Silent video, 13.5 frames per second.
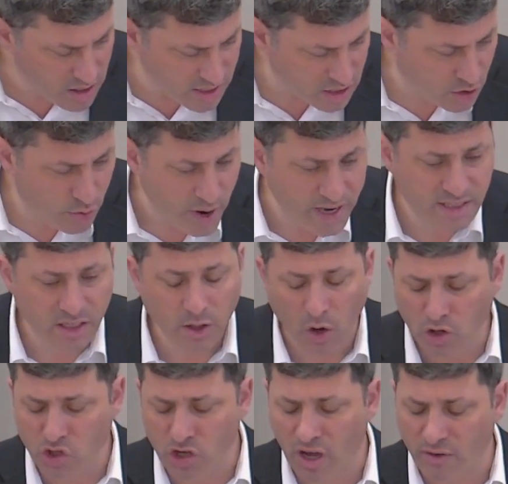crazy long
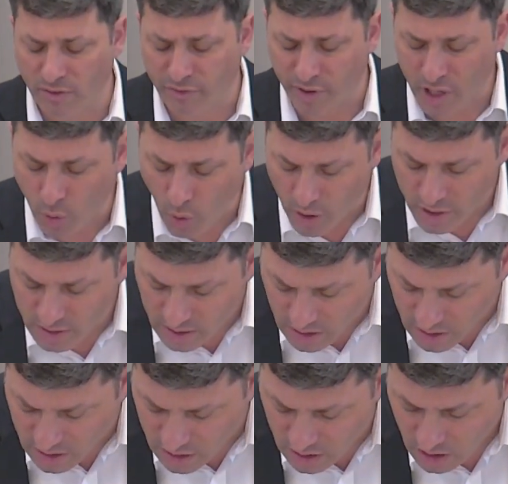shovel for
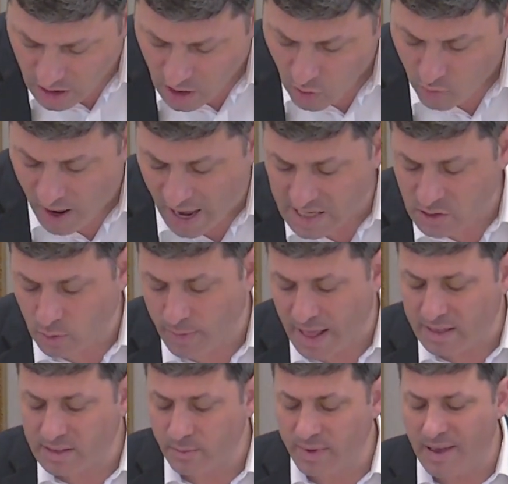quarantine.
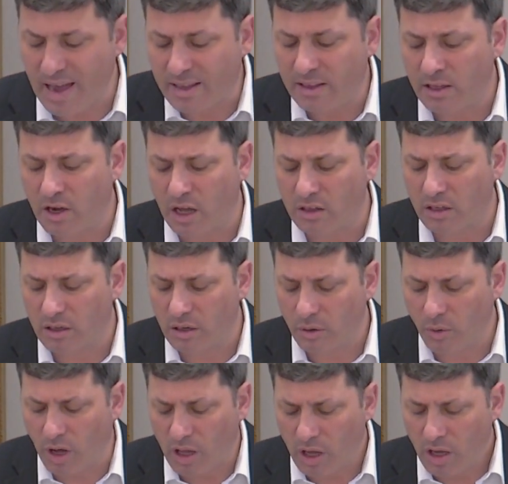
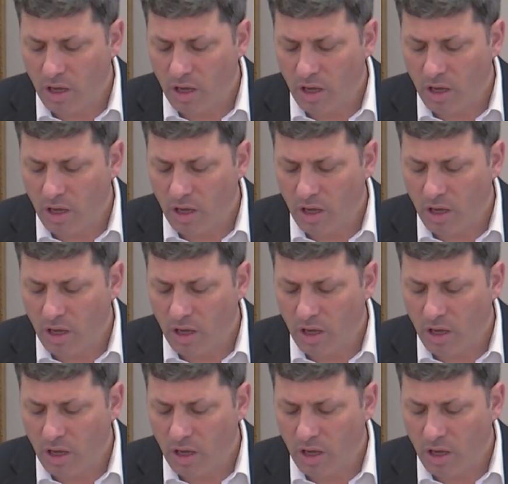What?